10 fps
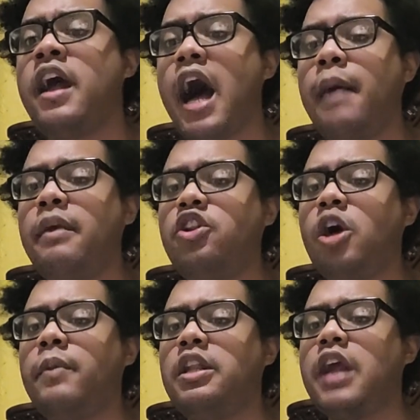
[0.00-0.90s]
I may
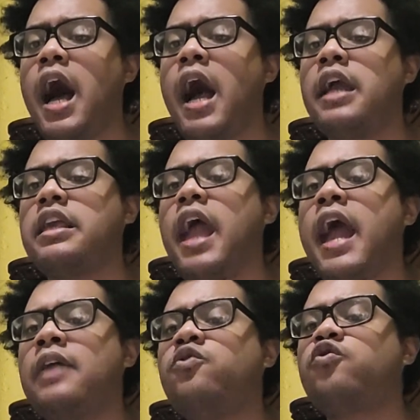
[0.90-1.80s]
know me now. I
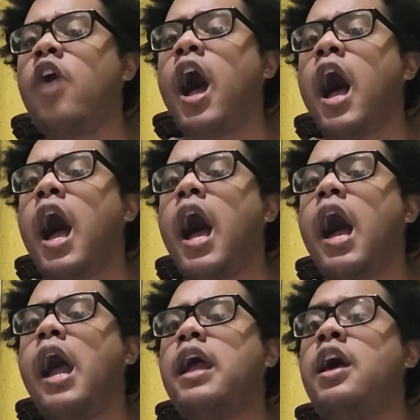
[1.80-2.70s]
can't
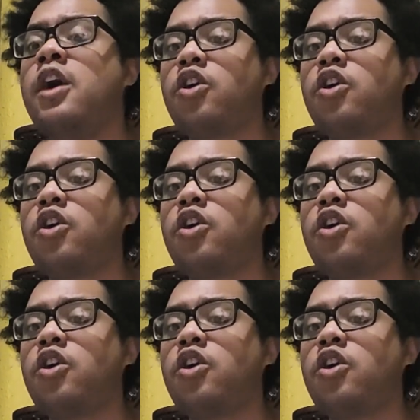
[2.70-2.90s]
try.